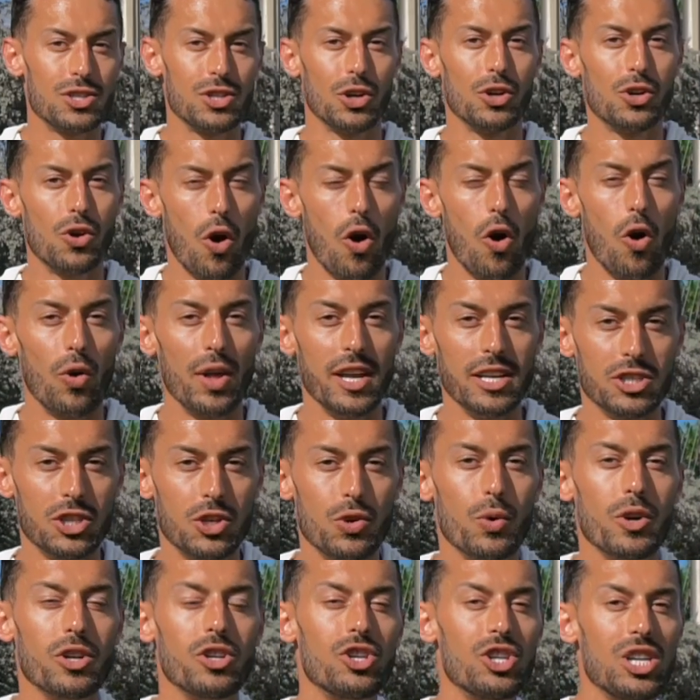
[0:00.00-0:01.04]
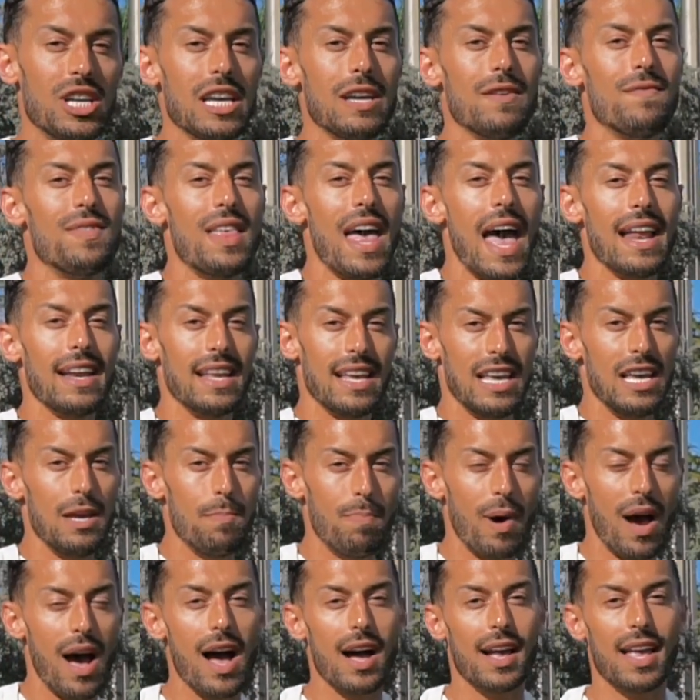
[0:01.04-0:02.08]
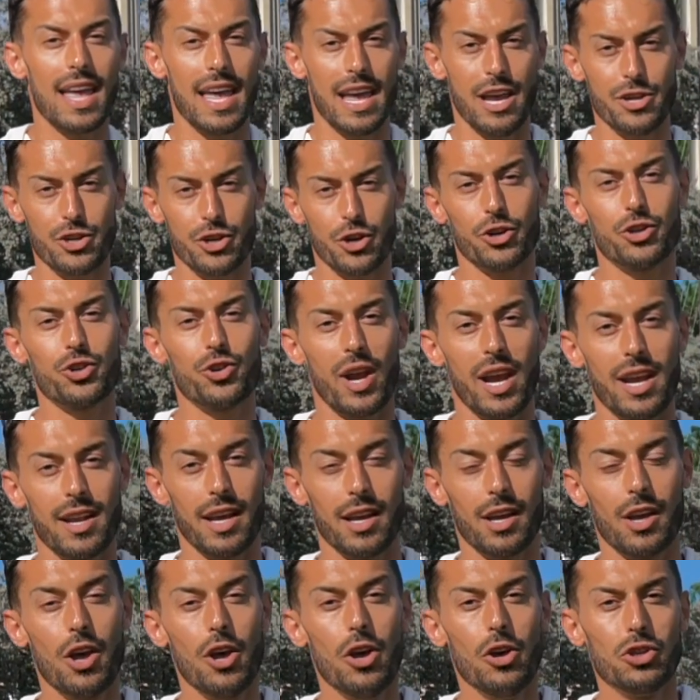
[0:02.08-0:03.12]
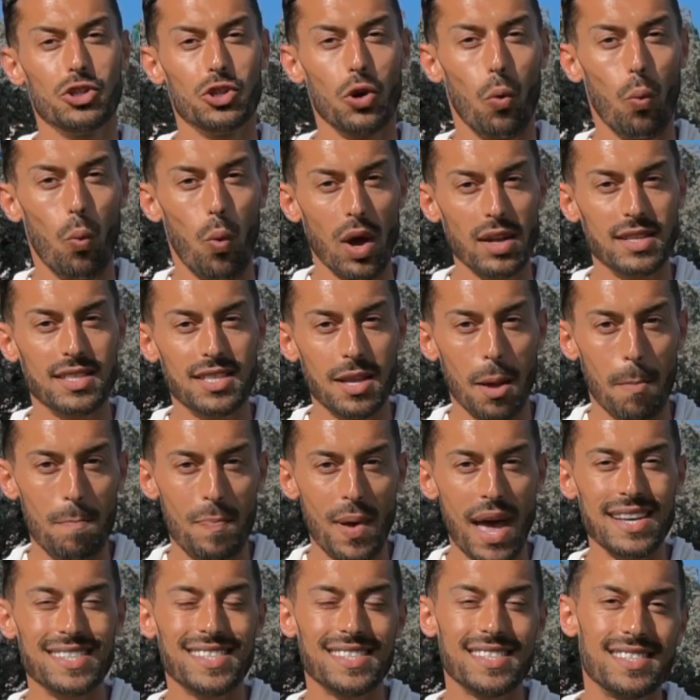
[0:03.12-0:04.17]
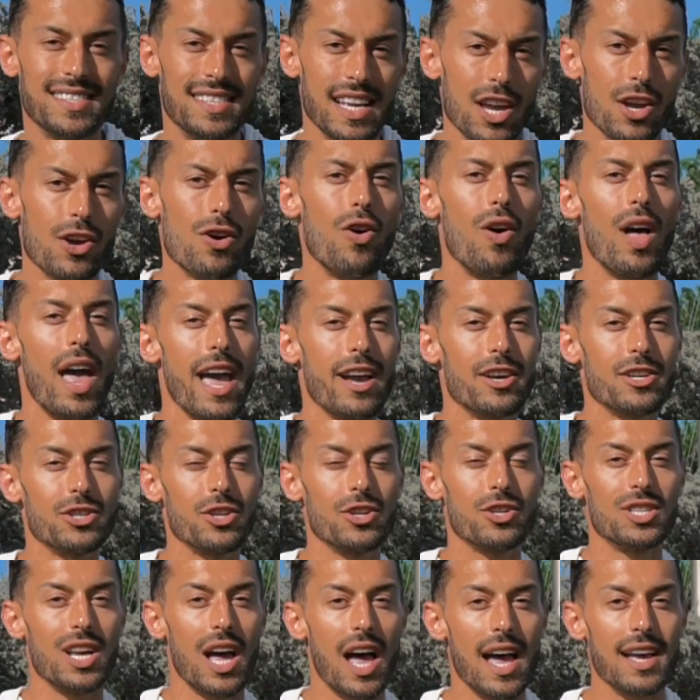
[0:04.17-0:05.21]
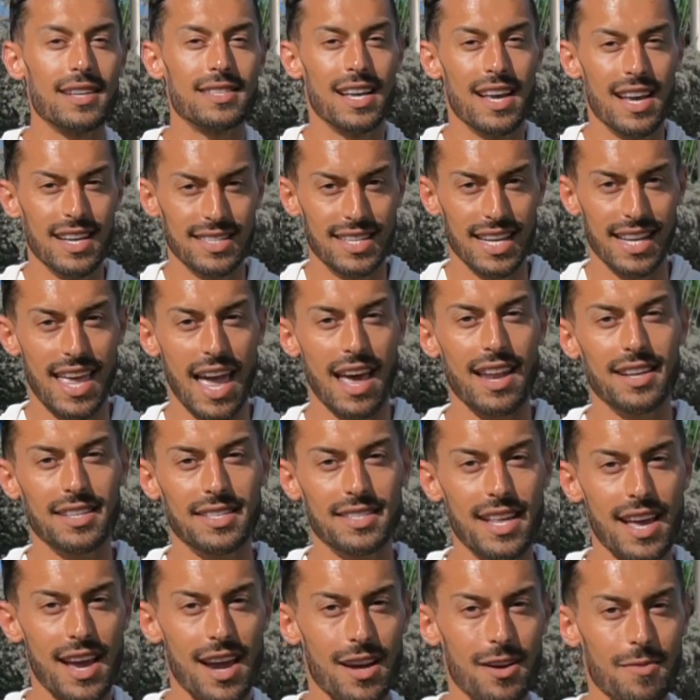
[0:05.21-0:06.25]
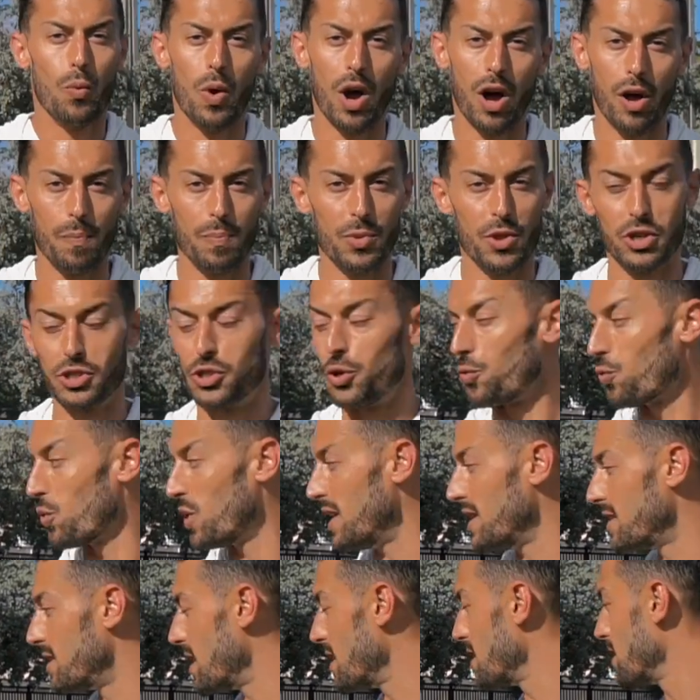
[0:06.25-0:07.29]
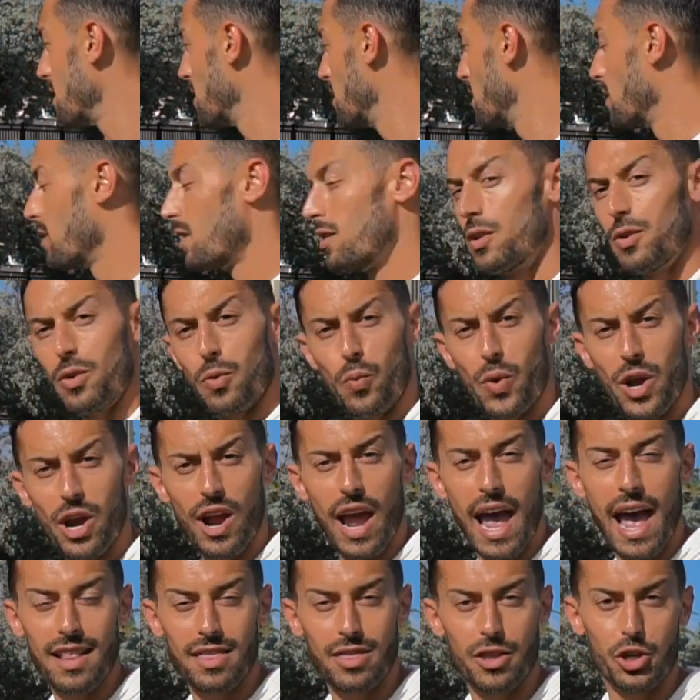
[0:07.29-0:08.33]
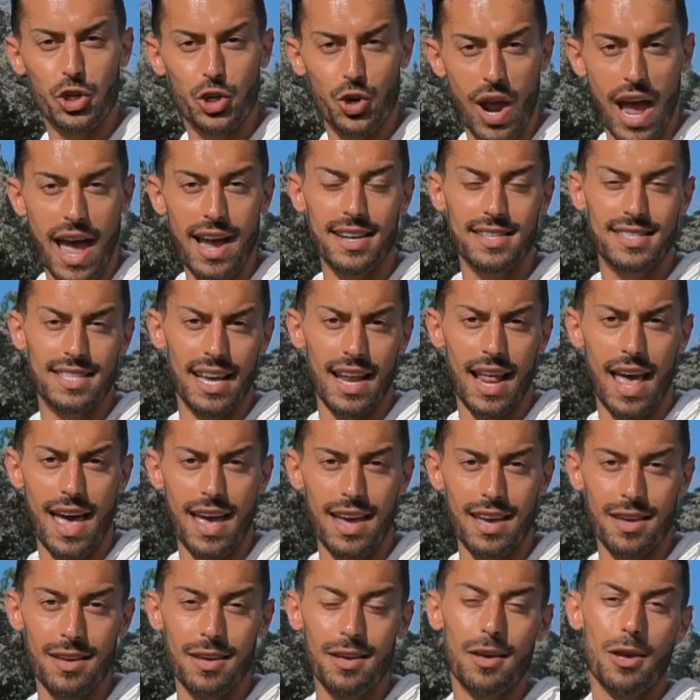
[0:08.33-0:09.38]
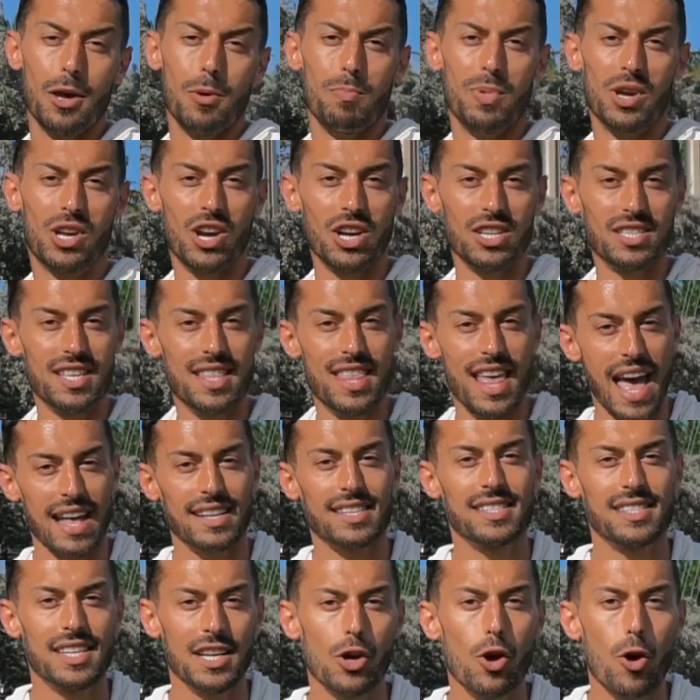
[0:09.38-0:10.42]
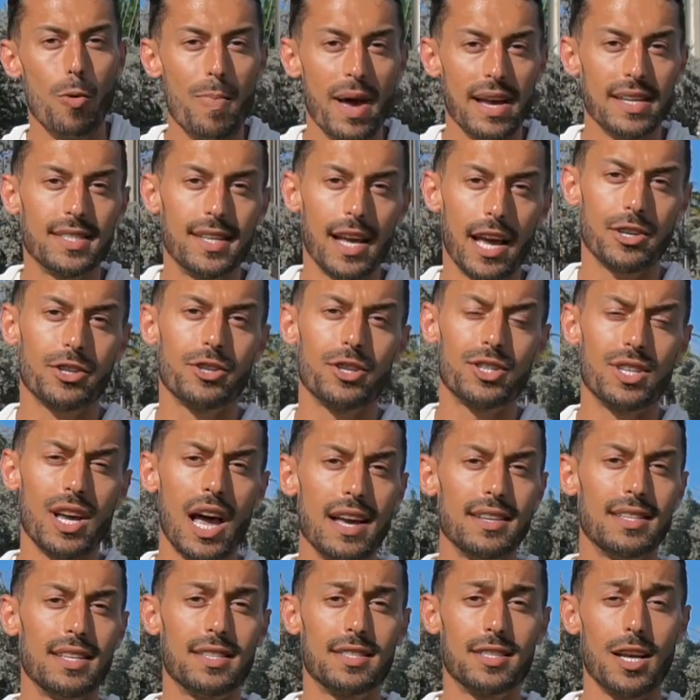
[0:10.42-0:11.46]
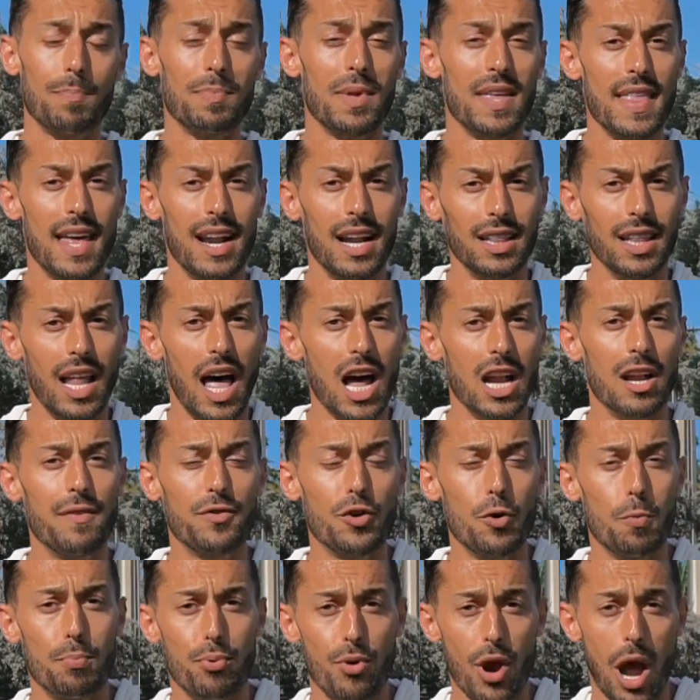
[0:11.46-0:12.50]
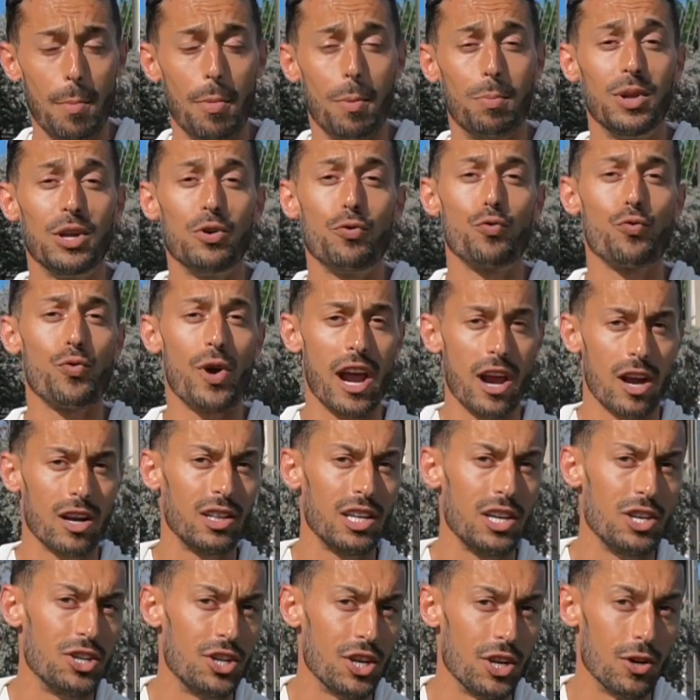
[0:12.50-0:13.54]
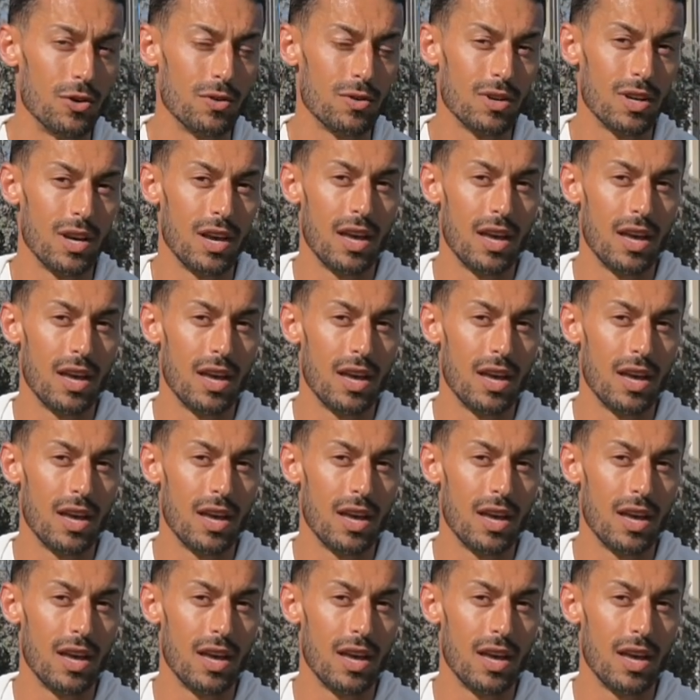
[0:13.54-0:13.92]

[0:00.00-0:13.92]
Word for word: the goal is to achieve that EPOC in your training. So what's the best single exercise to get us there? Well, there's a reason we are at the track today because that single best exercise is something that a lot of you probably rarely do